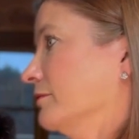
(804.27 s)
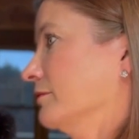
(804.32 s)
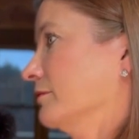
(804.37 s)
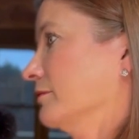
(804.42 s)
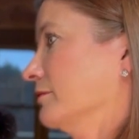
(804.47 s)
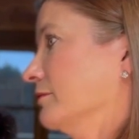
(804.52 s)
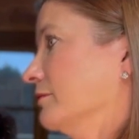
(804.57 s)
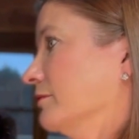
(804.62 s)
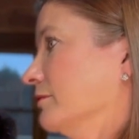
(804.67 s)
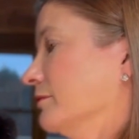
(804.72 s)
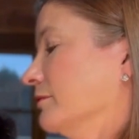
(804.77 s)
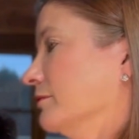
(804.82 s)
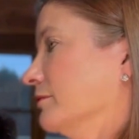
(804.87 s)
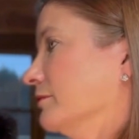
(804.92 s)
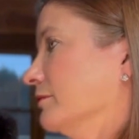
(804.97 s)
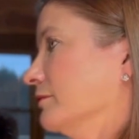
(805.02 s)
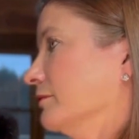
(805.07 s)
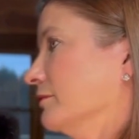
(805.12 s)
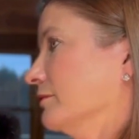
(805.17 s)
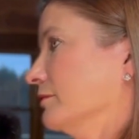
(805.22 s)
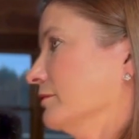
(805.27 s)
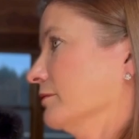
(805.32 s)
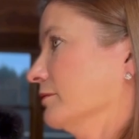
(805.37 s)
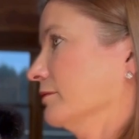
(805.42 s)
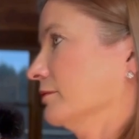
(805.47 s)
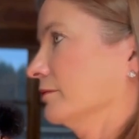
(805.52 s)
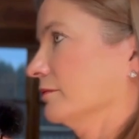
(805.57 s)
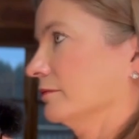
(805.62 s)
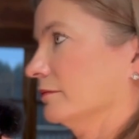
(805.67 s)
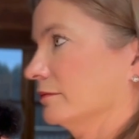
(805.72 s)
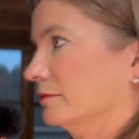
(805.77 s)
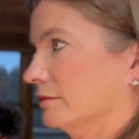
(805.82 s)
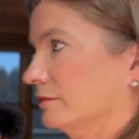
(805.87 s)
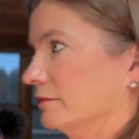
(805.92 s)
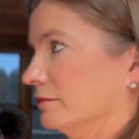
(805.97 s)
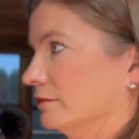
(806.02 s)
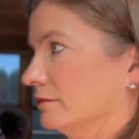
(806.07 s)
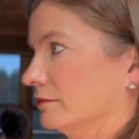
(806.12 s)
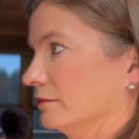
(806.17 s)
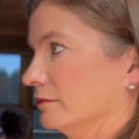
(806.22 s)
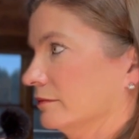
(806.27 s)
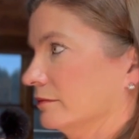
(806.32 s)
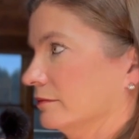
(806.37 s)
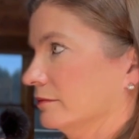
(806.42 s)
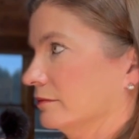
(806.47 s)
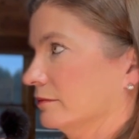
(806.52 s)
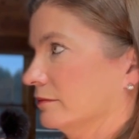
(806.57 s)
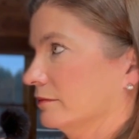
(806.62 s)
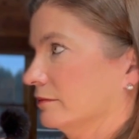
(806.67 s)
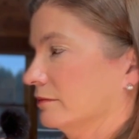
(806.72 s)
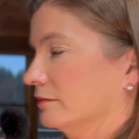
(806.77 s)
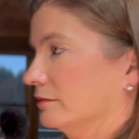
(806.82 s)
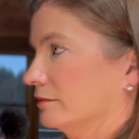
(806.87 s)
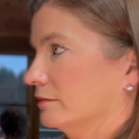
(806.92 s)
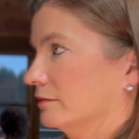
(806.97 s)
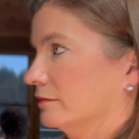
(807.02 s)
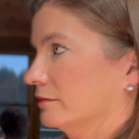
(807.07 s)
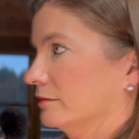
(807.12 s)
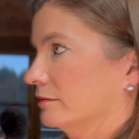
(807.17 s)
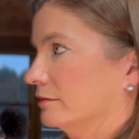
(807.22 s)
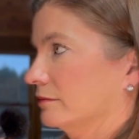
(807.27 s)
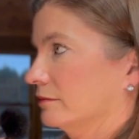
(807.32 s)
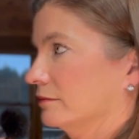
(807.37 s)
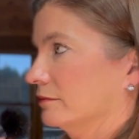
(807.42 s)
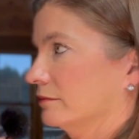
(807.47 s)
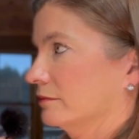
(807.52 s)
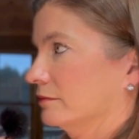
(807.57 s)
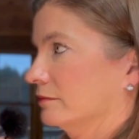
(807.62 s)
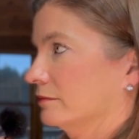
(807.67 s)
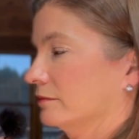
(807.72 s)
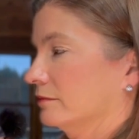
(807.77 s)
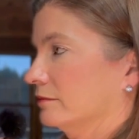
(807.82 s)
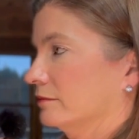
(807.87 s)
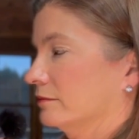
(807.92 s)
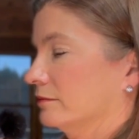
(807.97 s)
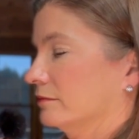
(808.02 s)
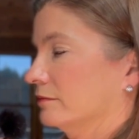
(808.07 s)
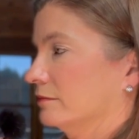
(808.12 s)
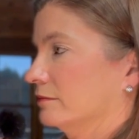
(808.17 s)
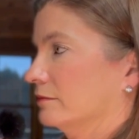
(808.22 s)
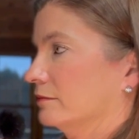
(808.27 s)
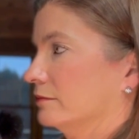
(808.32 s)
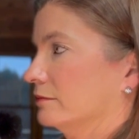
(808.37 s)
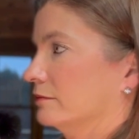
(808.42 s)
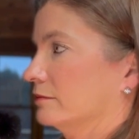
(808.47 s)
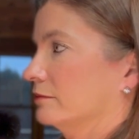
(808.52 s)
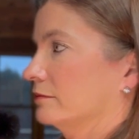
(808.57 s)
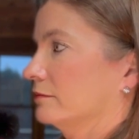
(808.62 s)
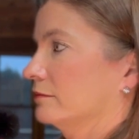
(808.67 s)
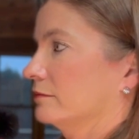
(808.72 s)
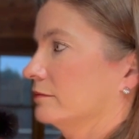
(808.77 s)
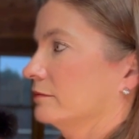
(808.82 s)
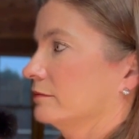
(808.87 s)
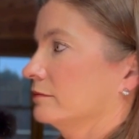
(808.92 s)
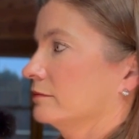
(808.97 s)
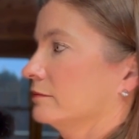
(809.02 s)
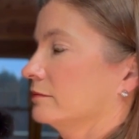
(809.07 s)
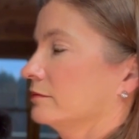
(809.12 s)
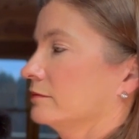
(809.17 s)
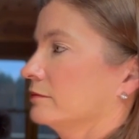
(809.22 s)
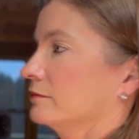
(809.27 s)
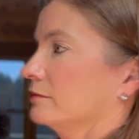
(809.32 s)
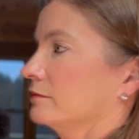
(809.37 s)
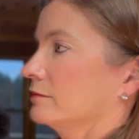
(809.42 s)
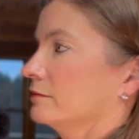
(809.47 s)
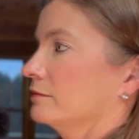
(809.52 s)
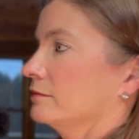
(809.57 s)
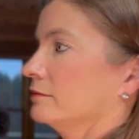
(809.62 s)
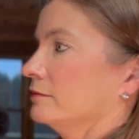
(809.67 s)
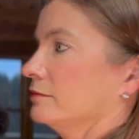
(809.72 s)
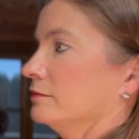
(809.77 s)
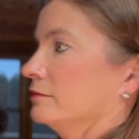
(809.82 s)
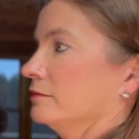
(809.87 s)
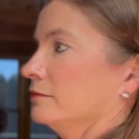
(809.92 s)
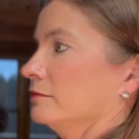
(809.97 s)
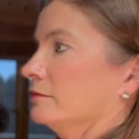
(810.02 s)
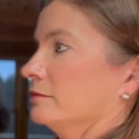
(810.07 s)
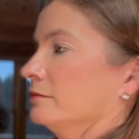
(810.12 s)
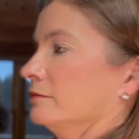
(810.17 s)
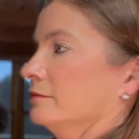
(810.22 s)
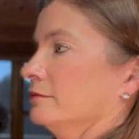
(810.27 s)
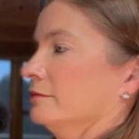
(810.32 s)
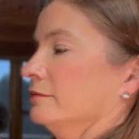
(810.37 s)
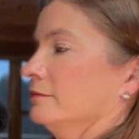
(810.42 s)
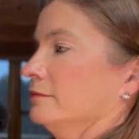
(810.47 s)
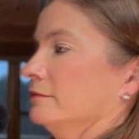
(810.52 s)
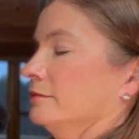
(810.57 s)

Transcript: (not speaking)